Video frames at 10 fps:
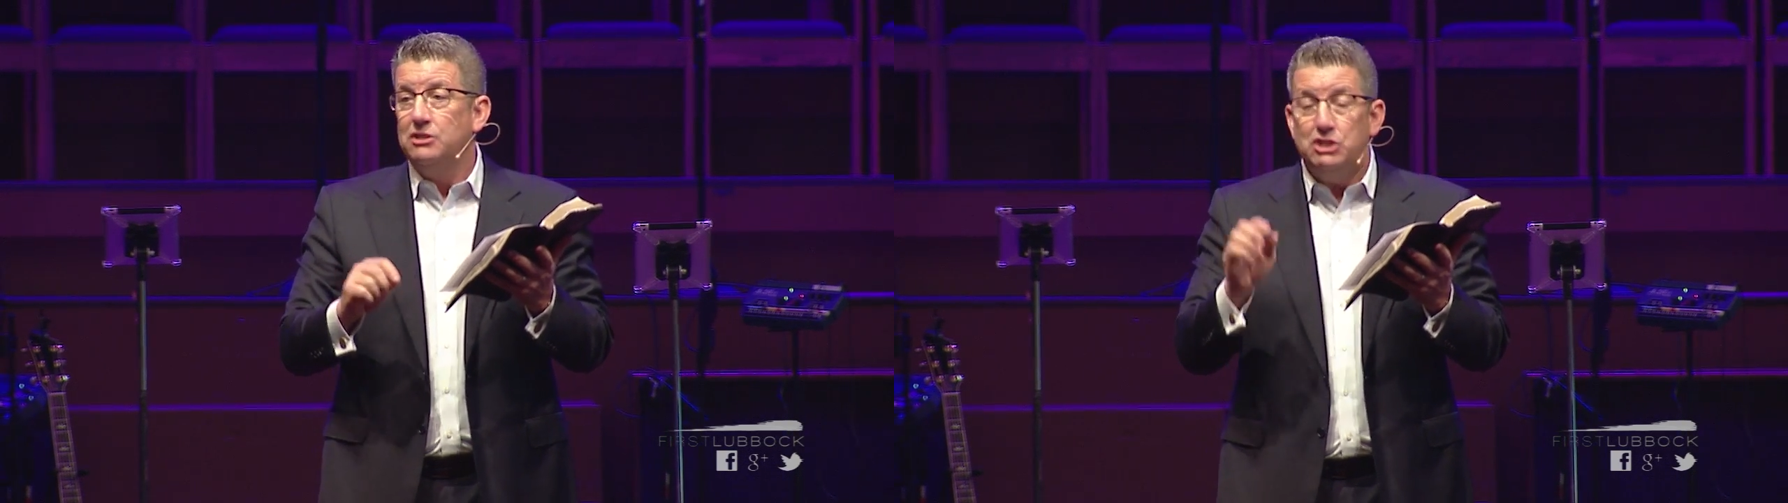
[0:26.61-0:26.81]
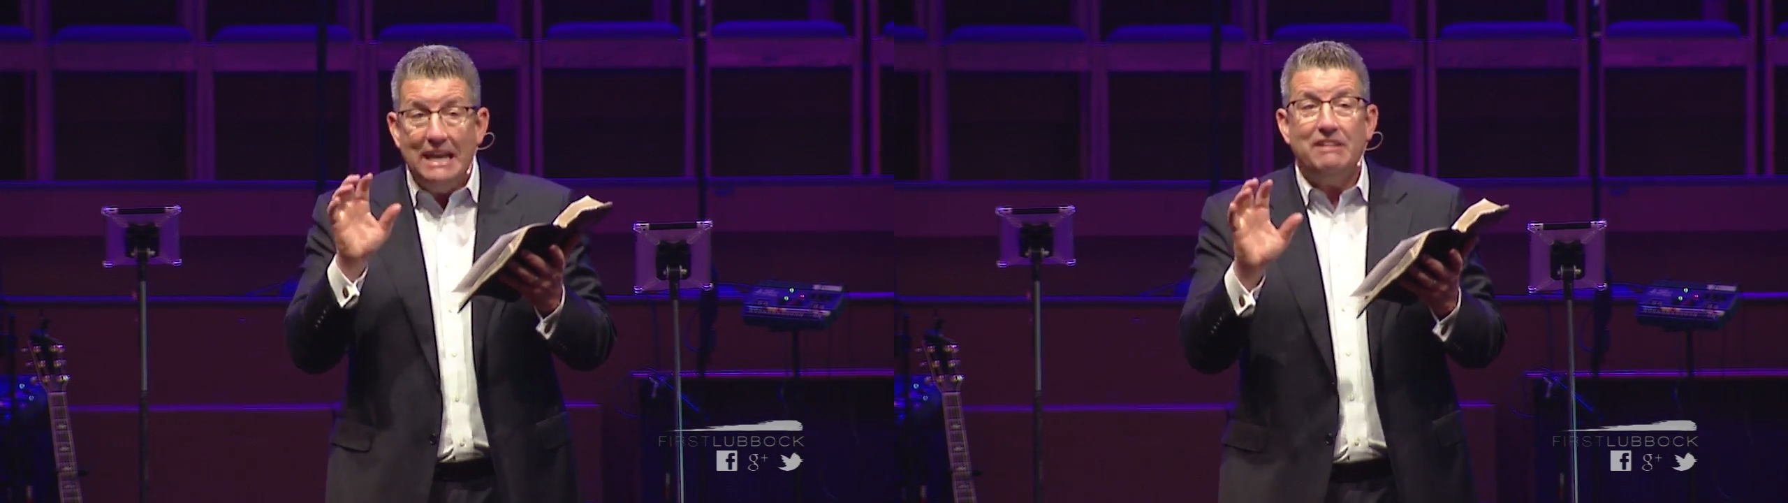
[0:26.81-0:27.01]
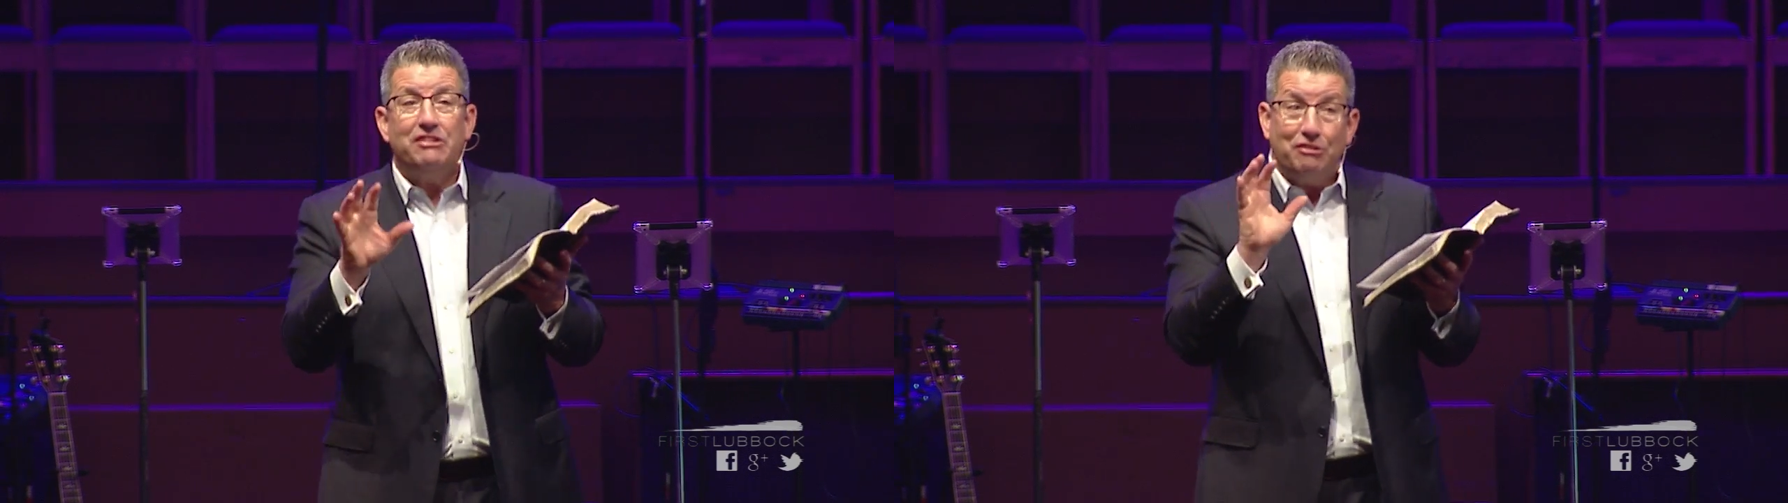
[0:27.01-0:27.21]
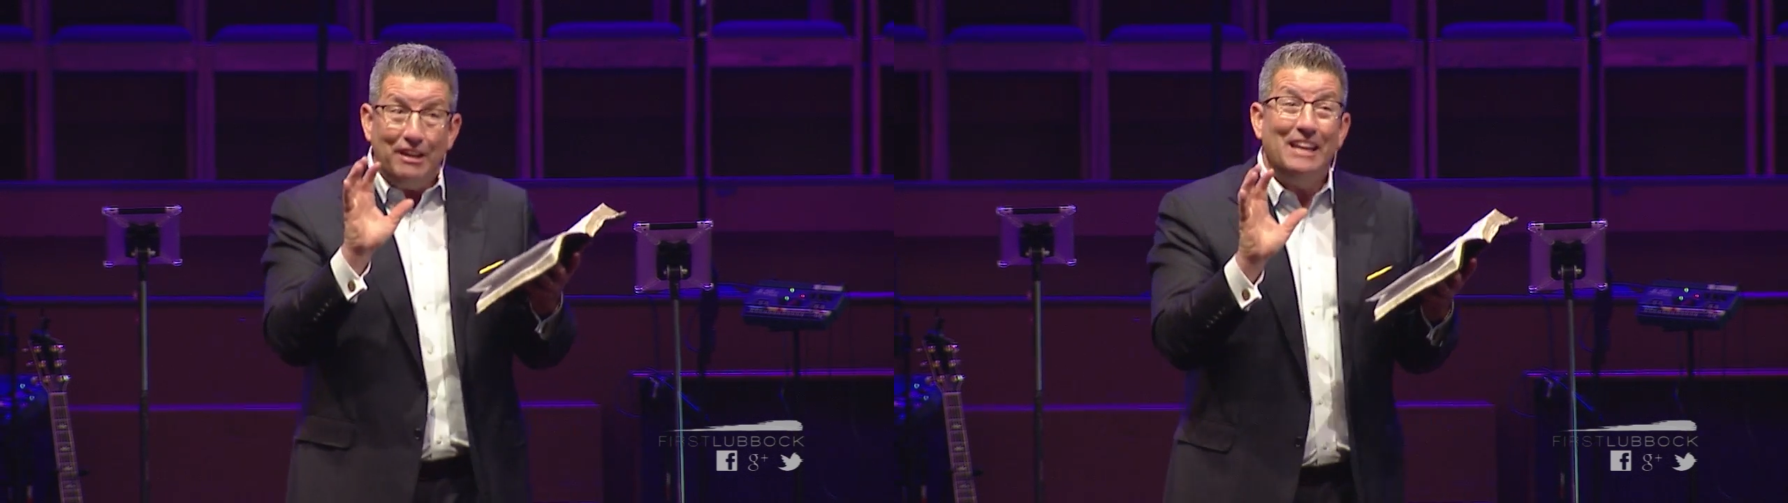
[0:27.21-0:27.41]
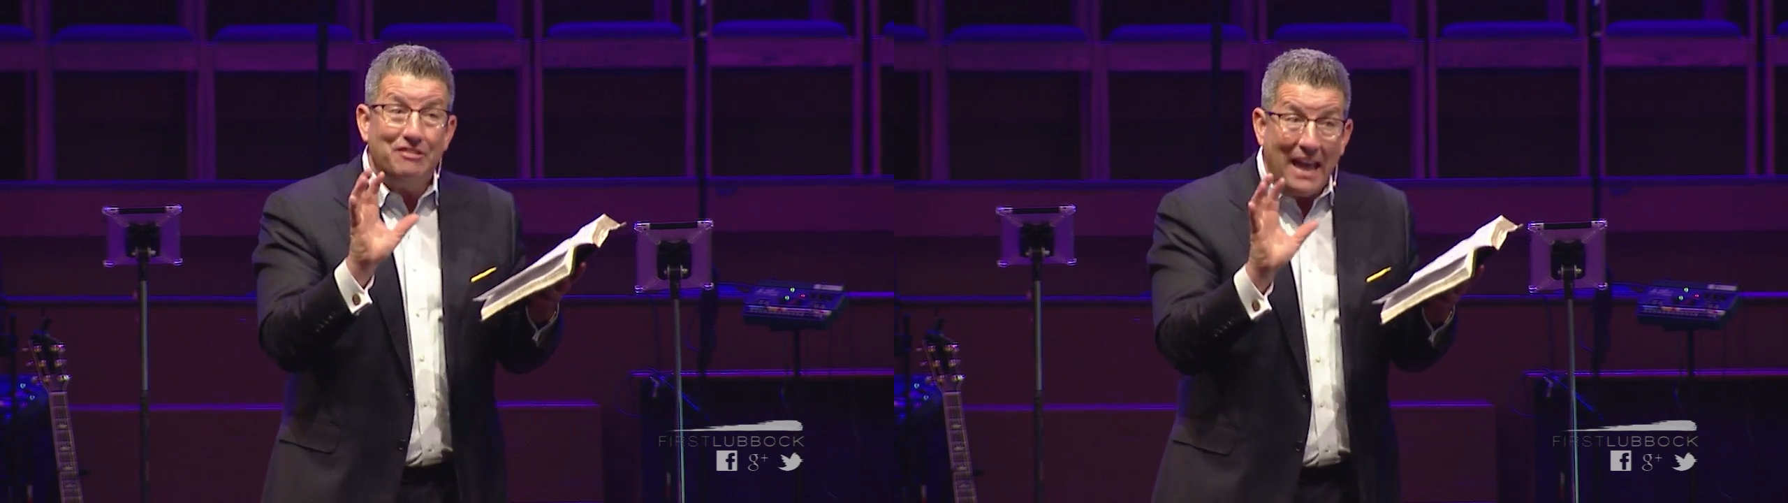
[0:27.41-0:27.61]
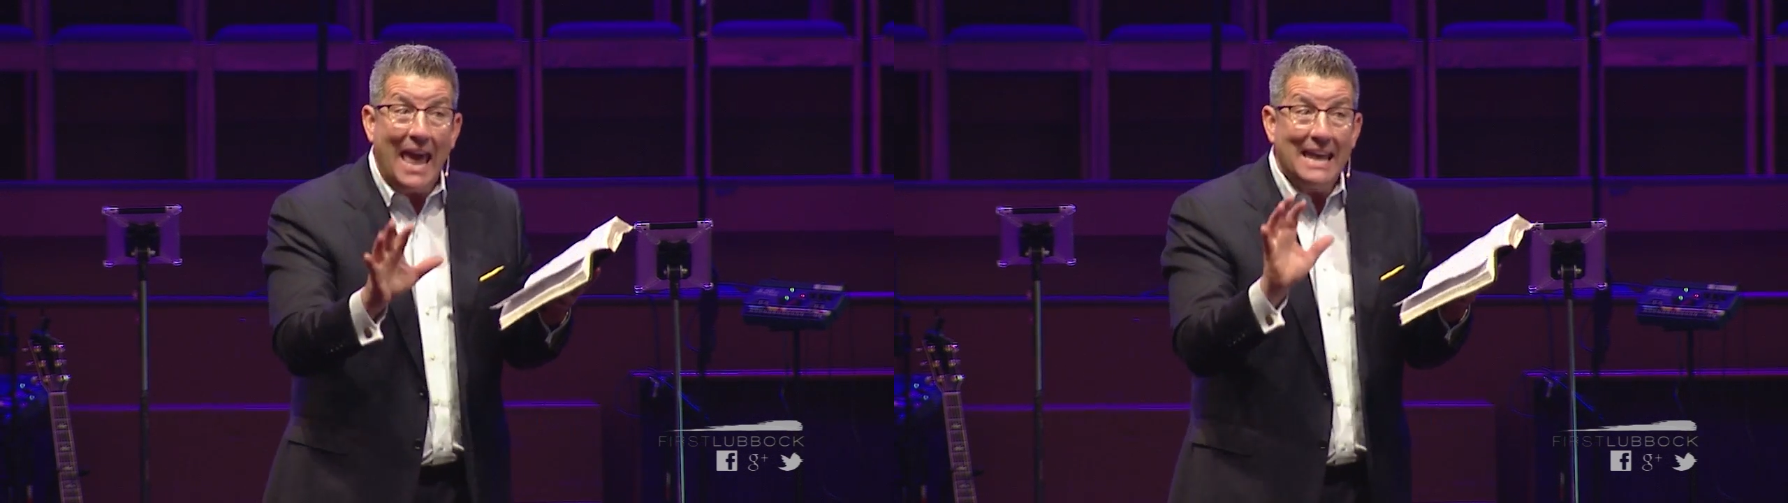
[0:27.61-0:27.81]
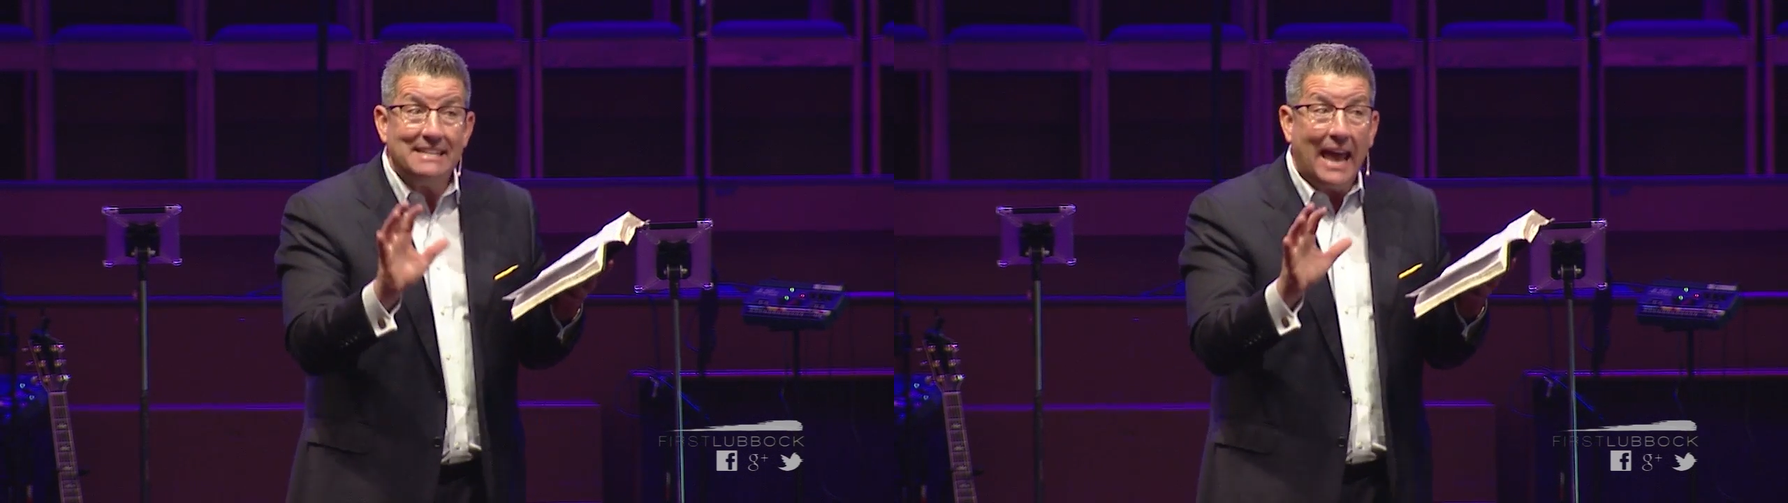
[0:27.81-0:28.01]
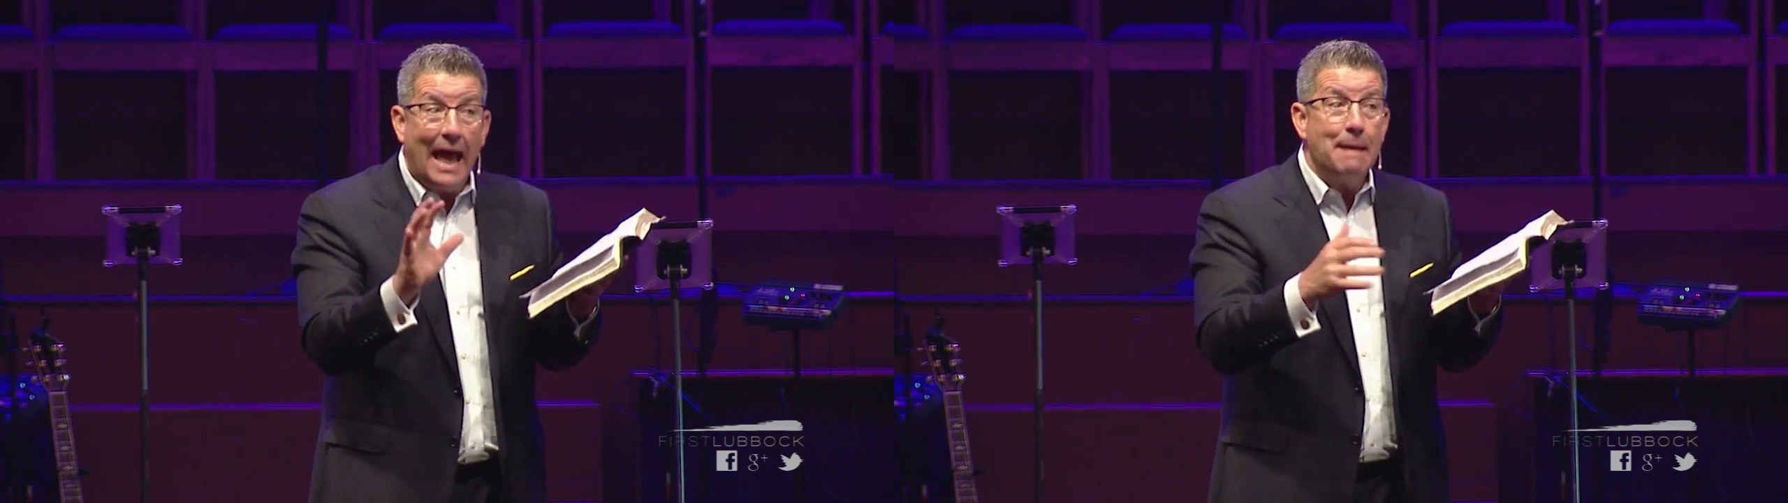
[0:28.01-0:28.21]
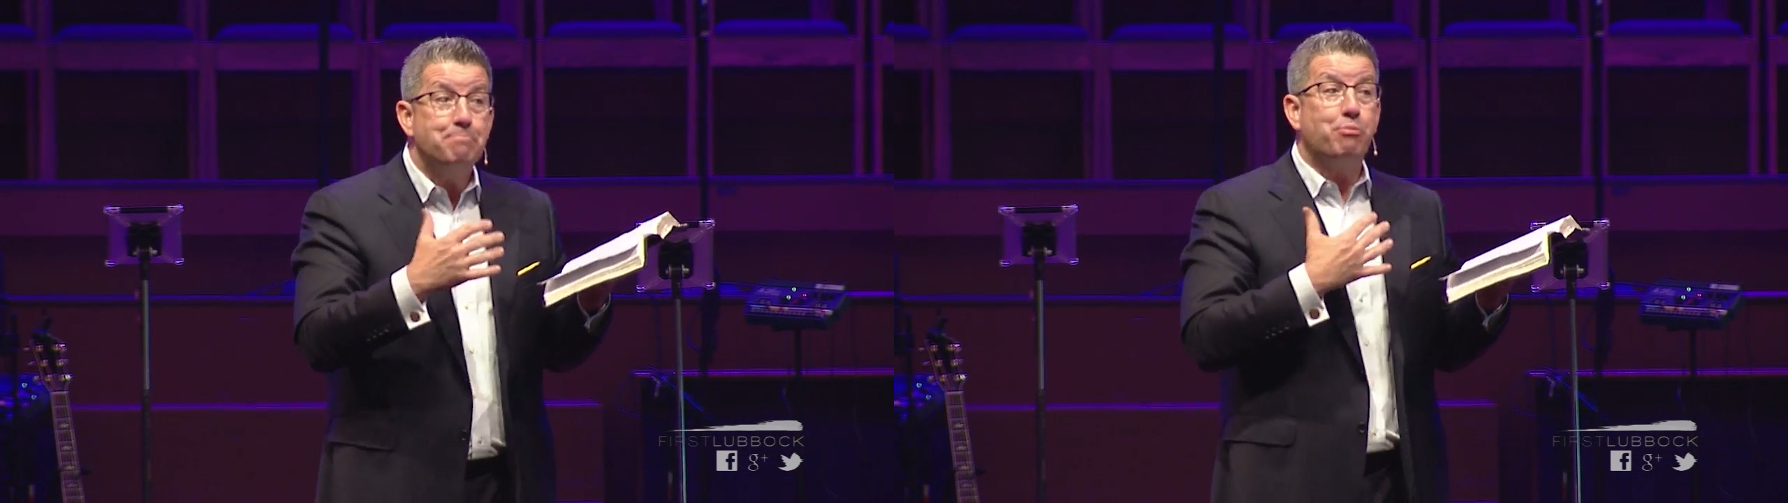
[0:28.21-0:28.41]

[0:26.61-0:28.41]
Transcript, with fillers: Jesus is anti